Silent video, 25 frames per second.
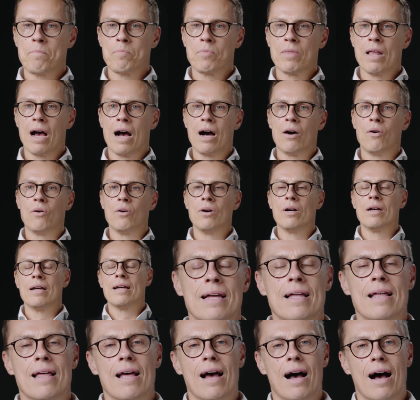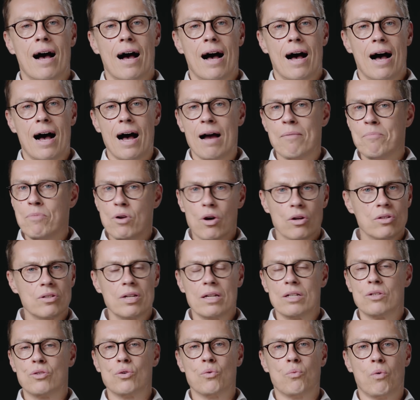Now, I'm not
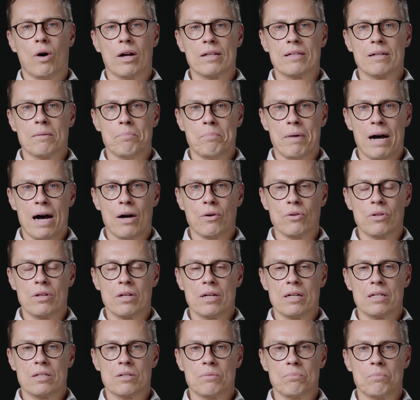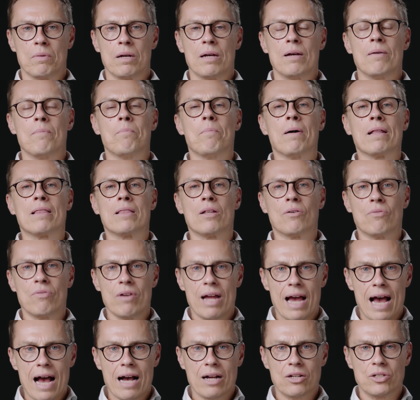into whataboutism, but the
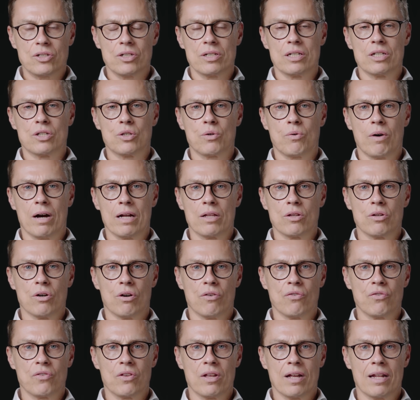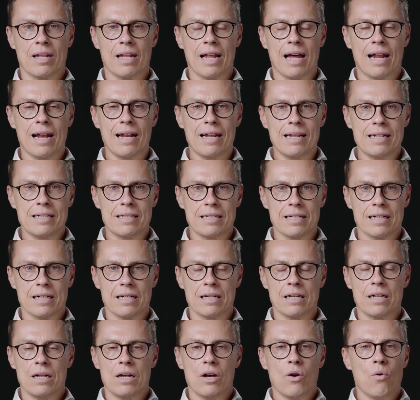reaction is quite often that,
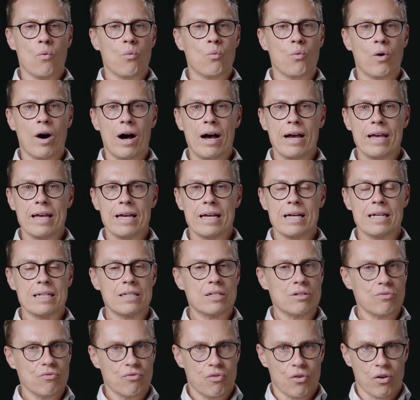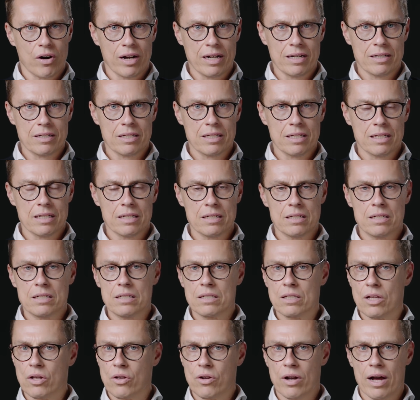listen, why is, for instance,
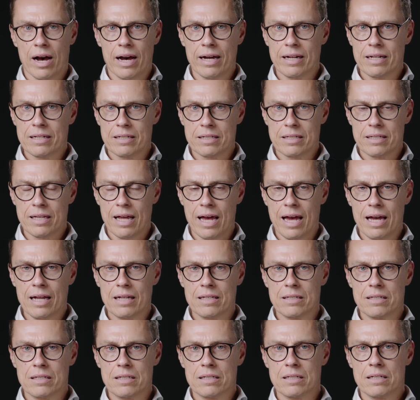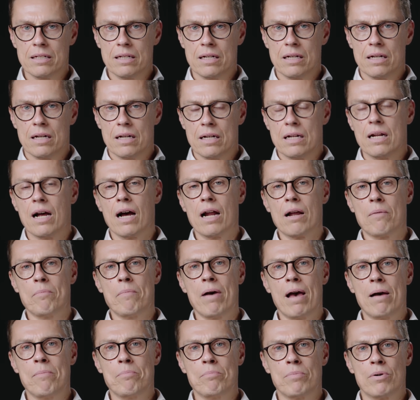the United States not a
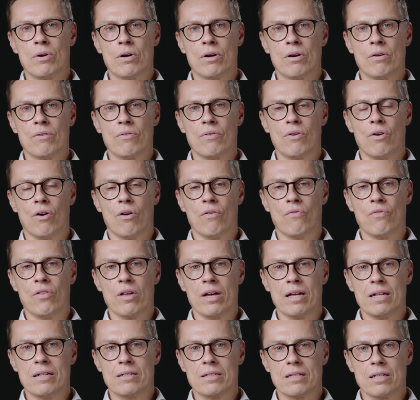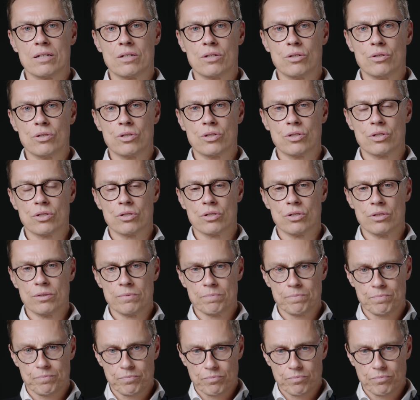member of the International